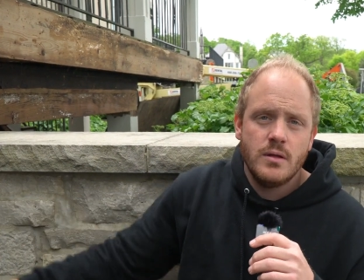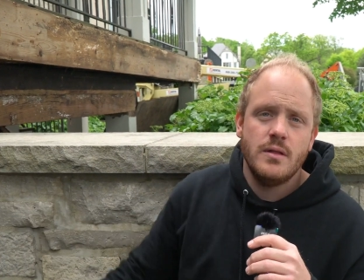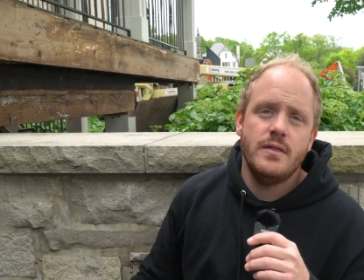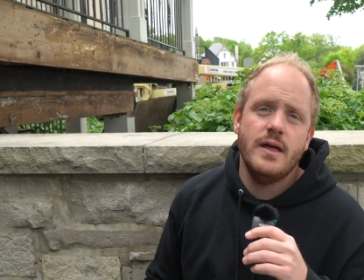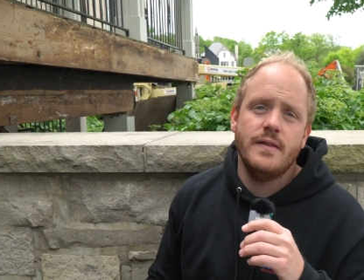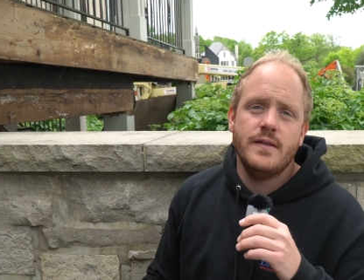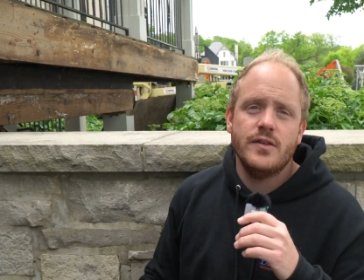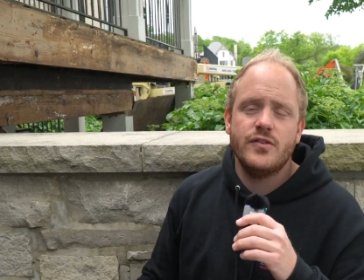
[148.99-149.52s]

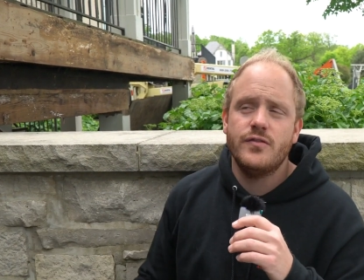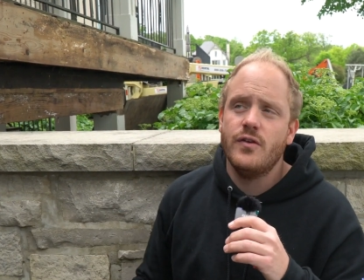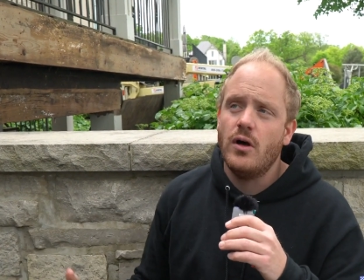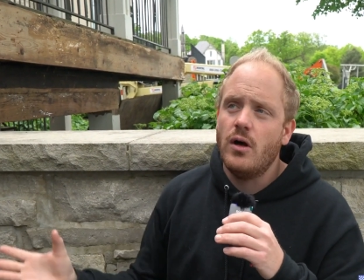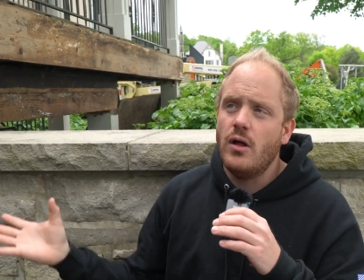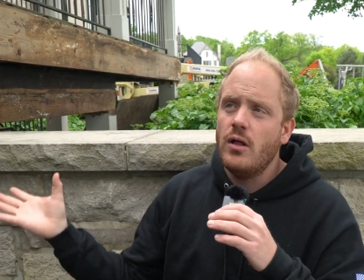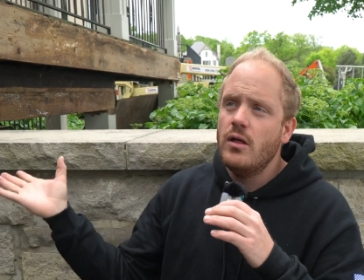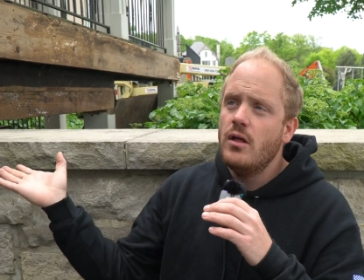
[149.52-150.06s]
Then this
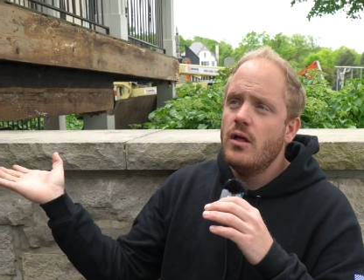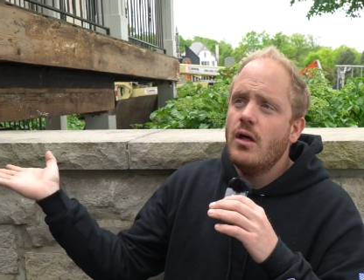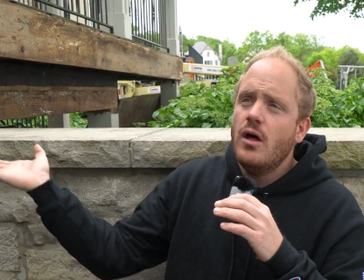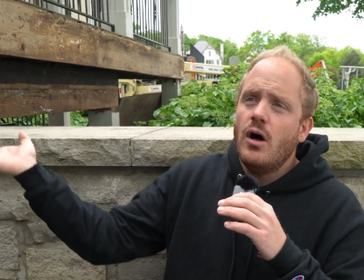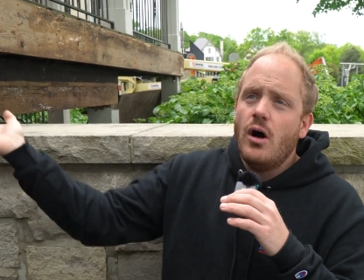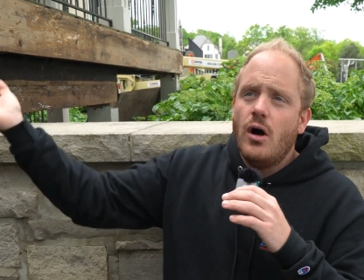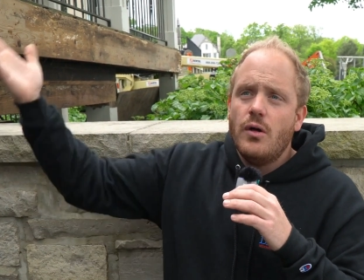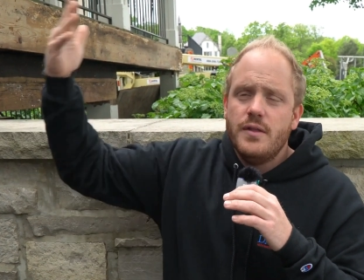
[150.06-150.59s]
fall,
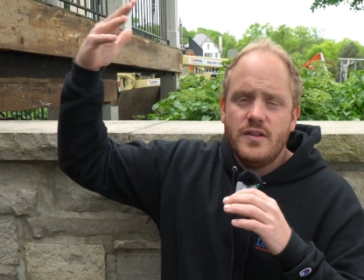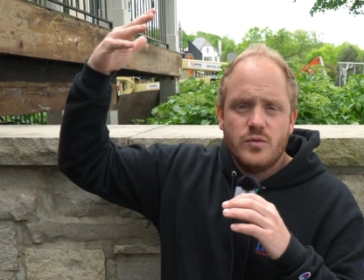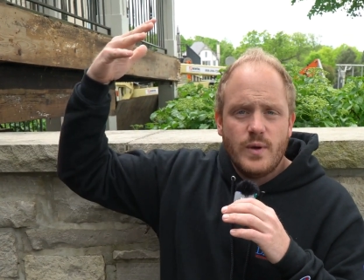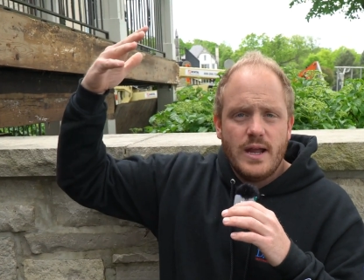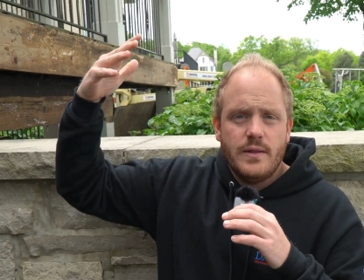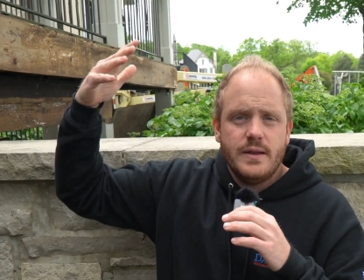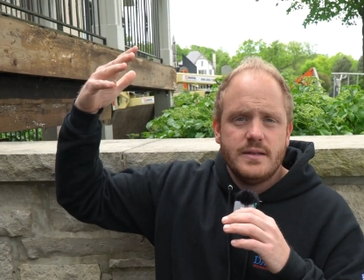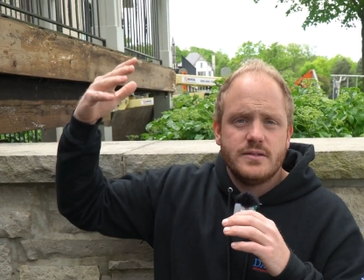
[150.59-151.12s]
all these
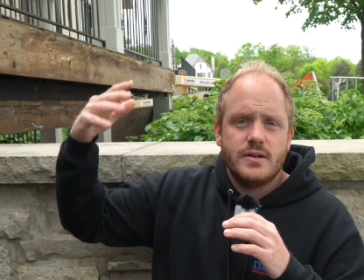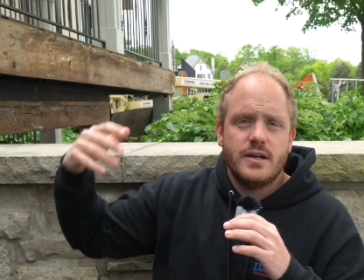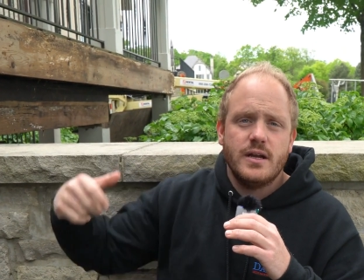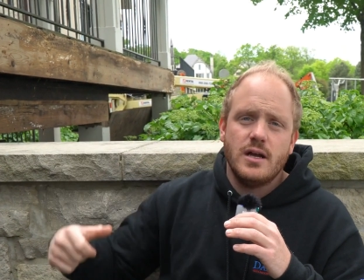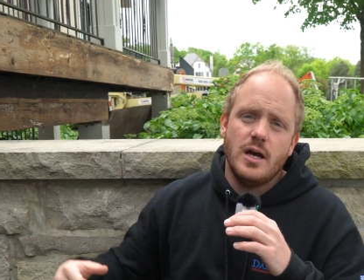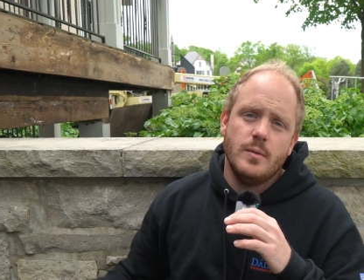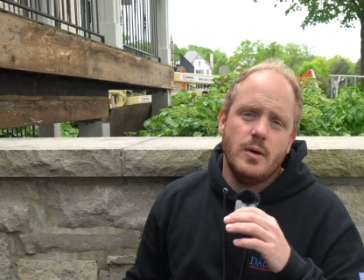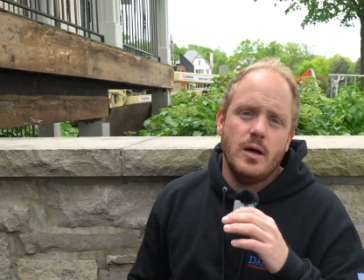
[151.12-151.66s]
railings are going to
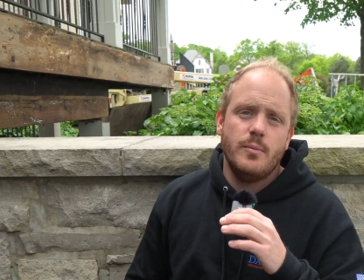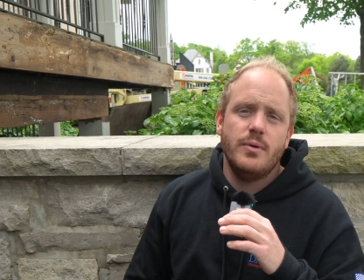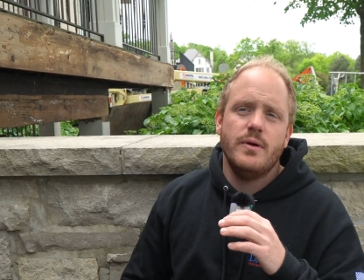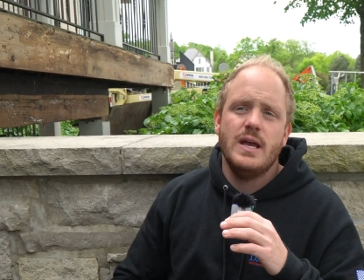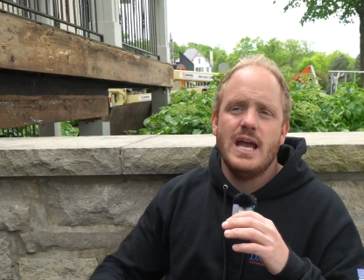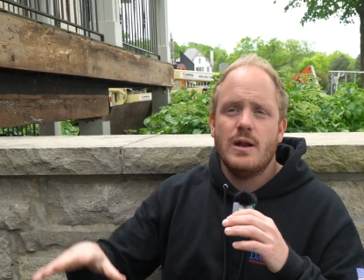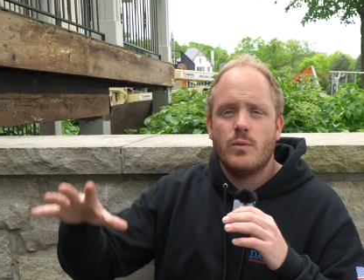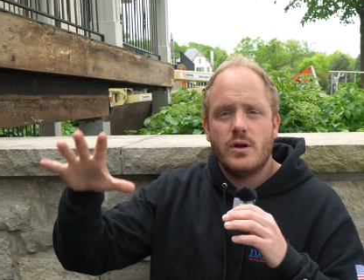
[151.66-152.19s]
come up
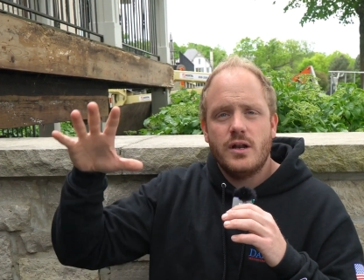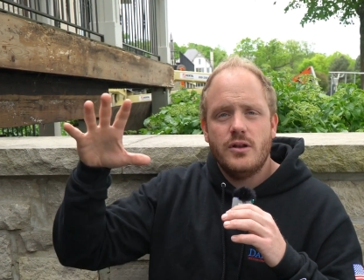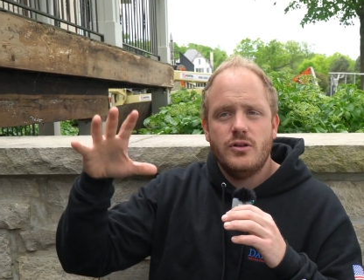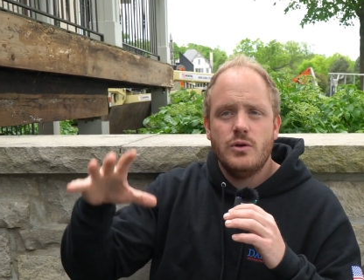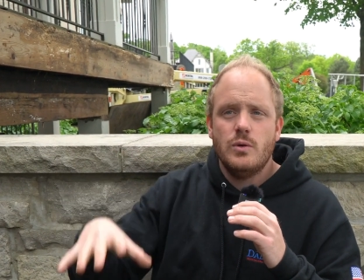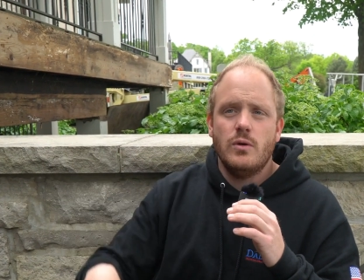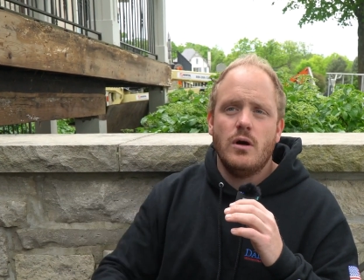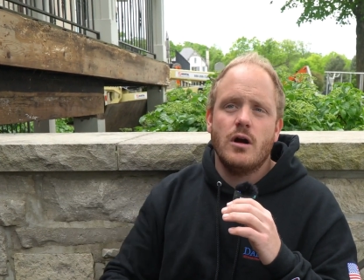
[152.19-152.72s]
and we're going to
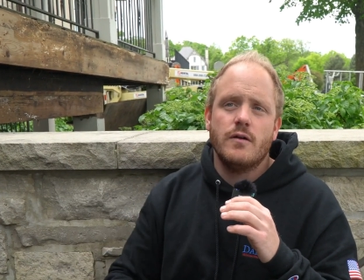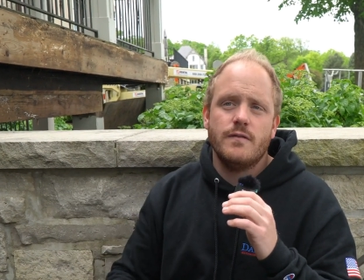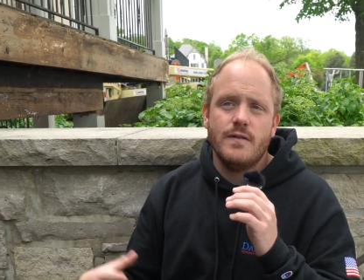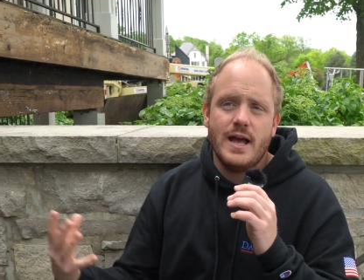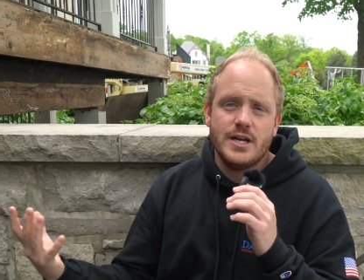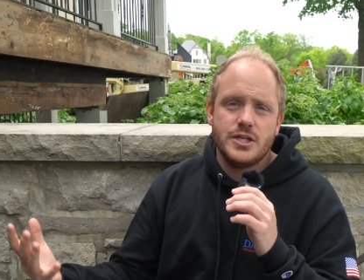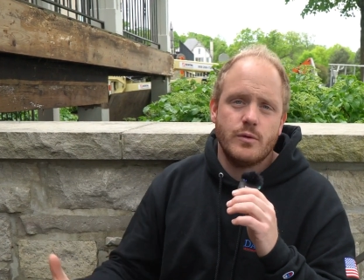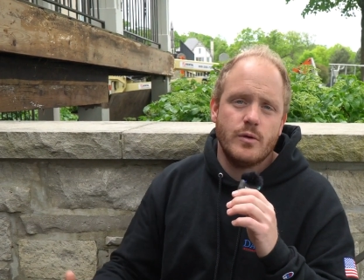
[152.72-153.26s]
do our
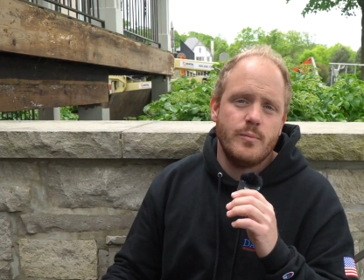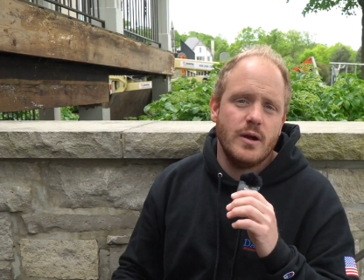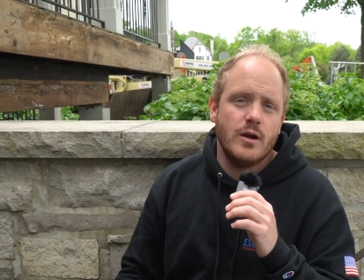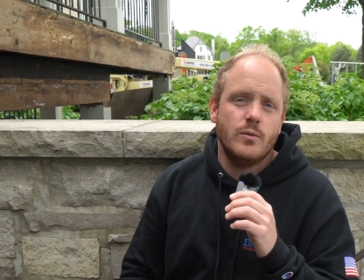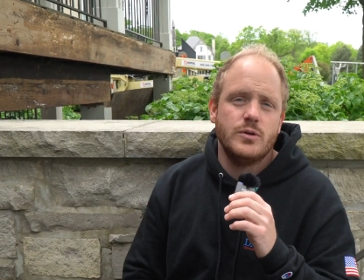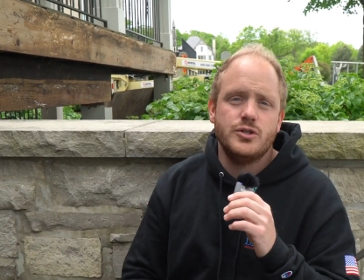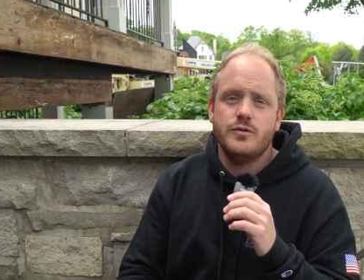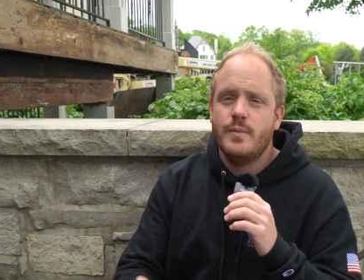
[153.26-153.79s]
flashing
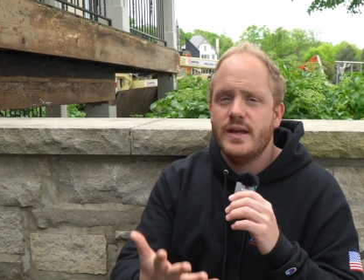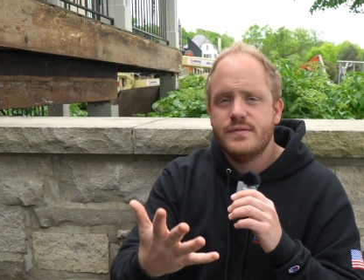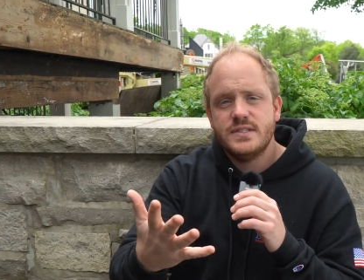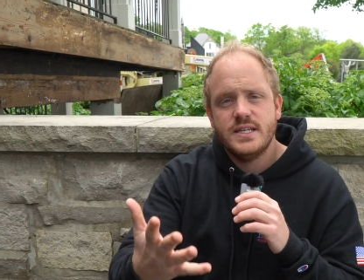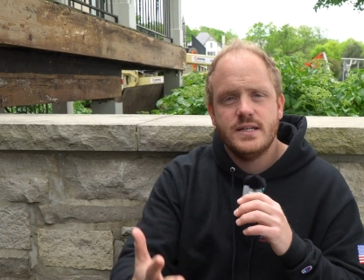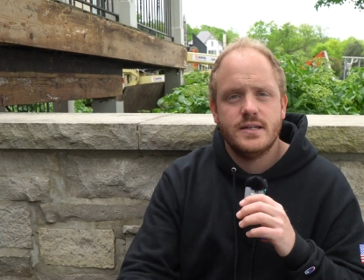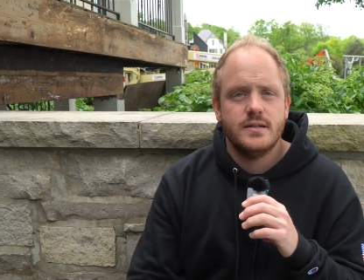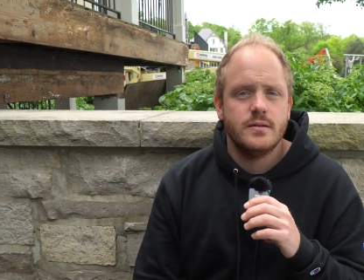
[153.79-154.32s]
repair, which you may have
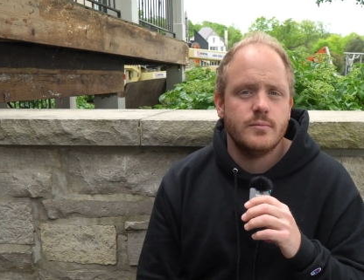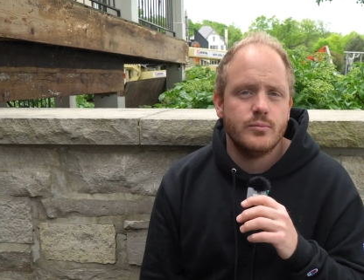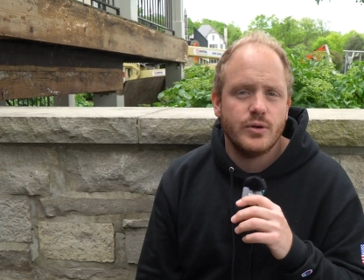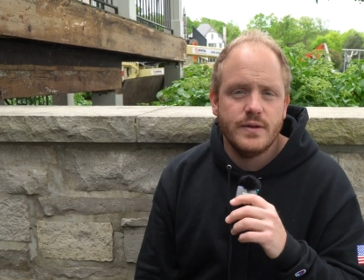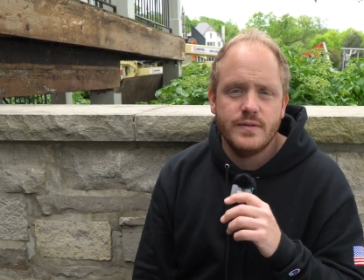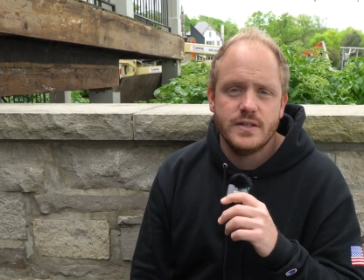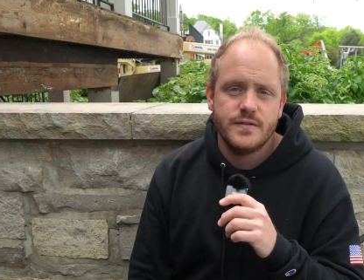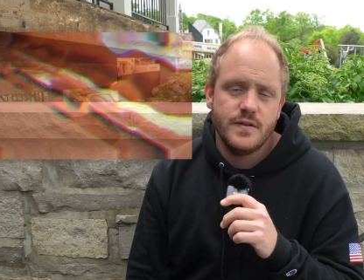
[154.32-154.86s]
seen in
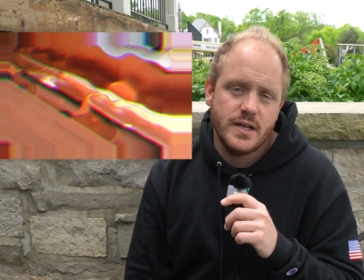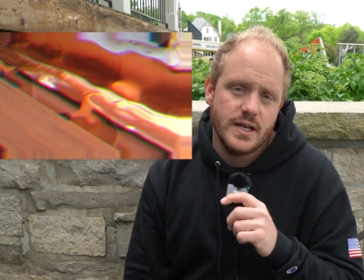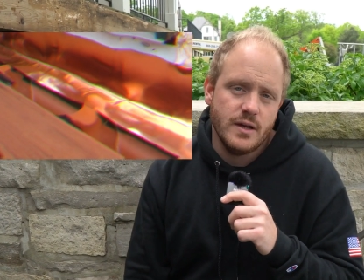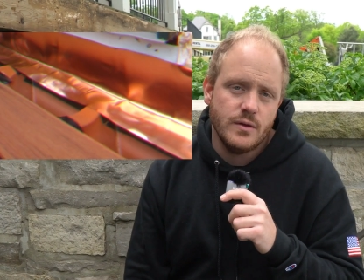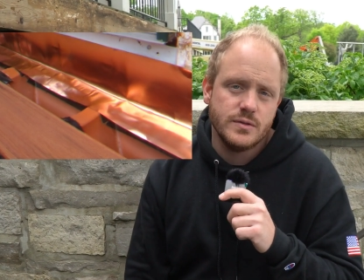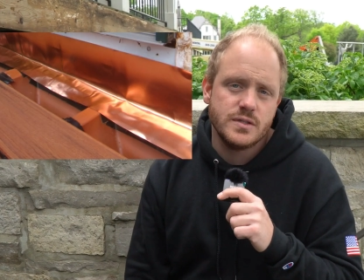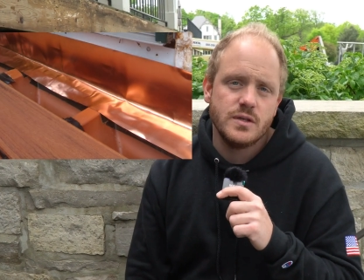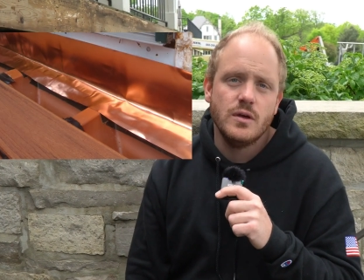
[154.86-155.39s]
previous
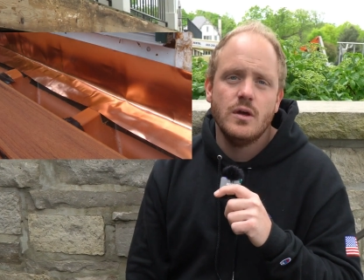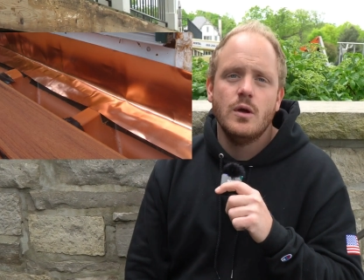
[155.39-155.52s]
videos,